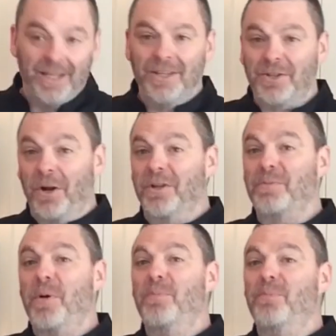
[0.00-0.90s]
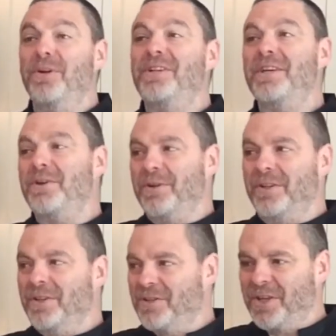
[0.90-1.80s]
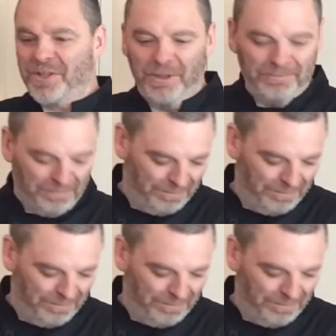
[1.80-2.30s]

Starting to smell pretty good in this kitchen.